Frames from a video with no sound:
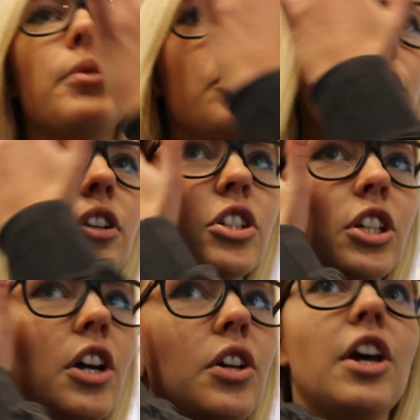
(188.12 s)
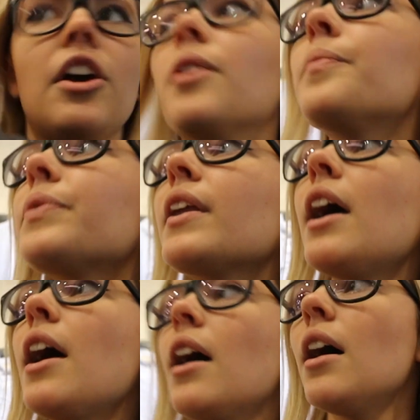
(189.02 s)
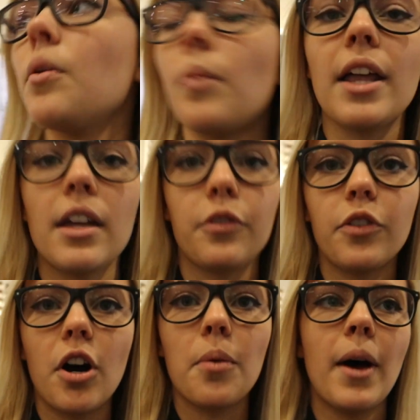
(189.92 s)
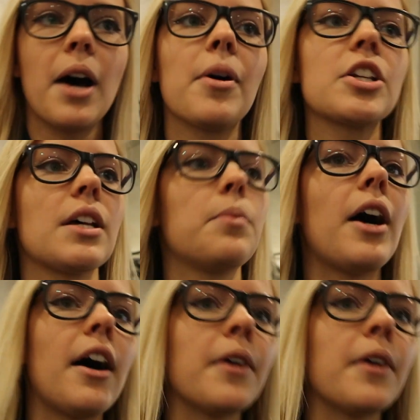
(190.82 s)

them all on and show you where they're from, how much they were,